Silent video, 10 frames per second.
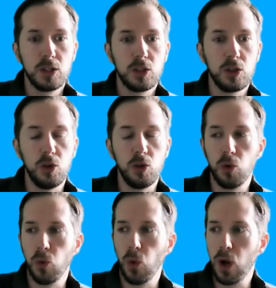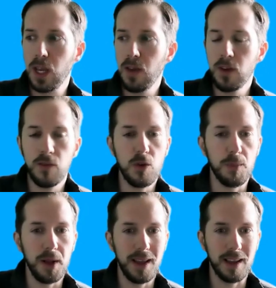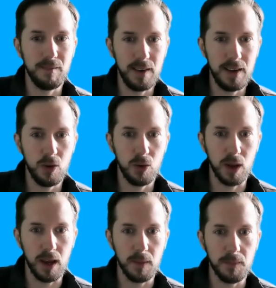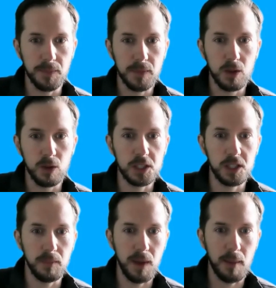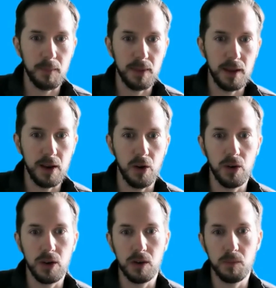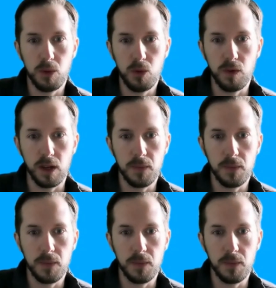to even if you're playing a video game, you'll see a map there, and a movie.